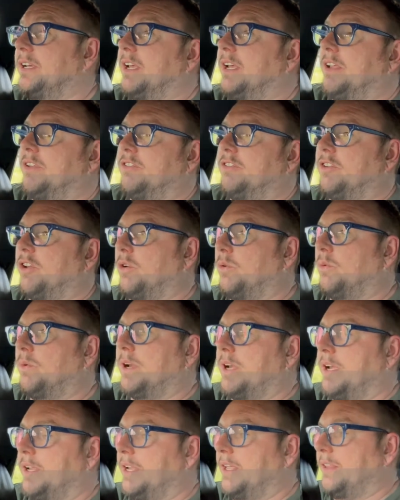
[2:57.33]

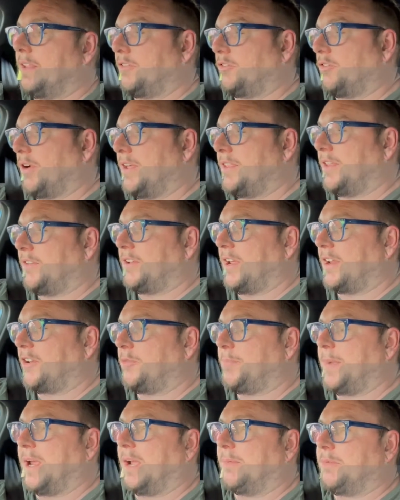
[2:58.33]
So yeah, that's great. That's taken us
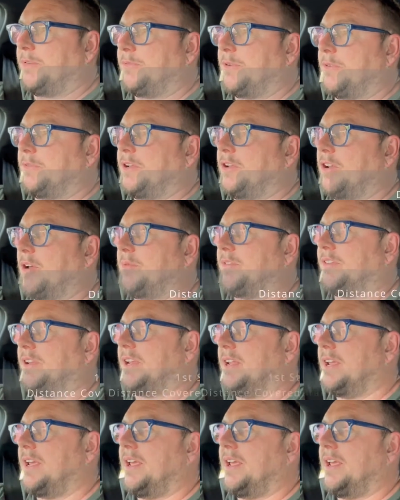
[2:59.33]
back up to 59%.